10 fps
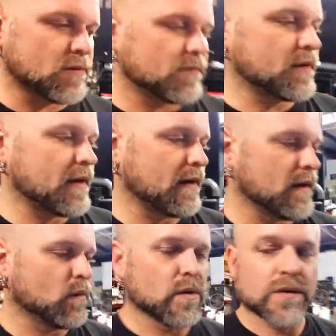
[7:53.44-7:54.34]

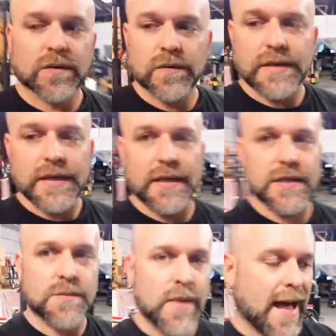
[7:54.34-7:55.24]
that will get
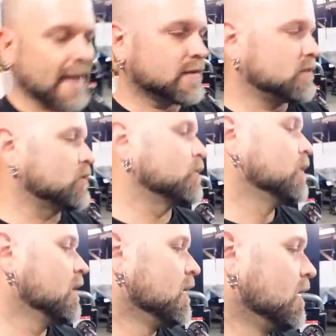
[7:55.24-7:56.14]
us back to
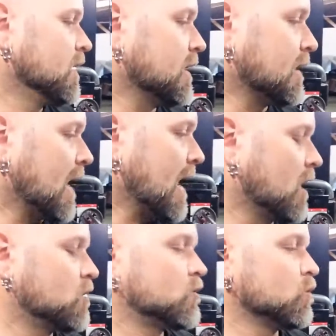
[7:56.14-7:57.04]
an
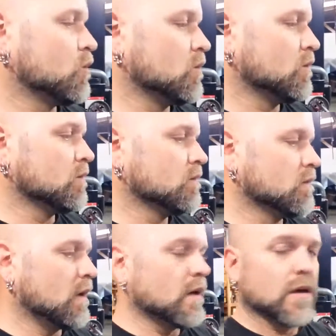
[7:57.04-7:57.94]
actual
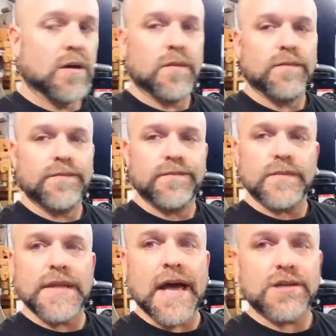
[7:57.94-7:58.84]

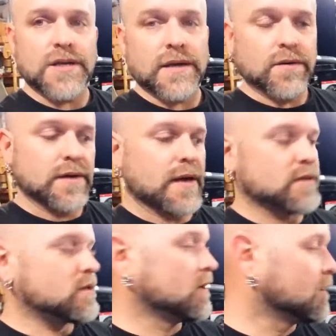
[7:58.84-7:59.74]
dash 8 or a
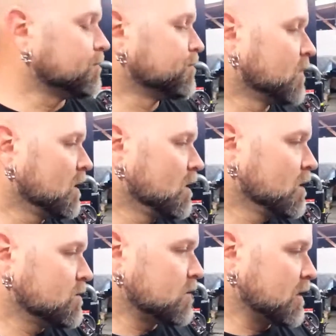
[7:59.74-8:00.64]
dash 10.
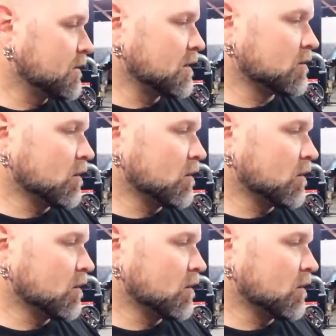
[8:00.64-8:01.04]
And then, of